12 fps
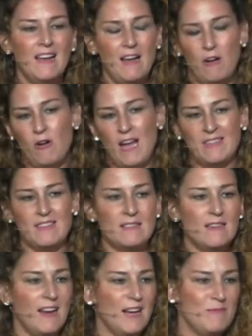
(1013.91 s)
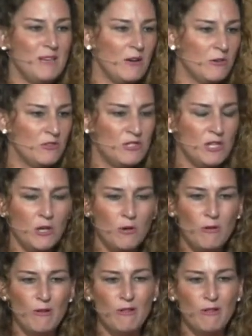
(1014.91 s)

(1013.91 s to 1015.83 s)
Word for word: uh, at the time you know two,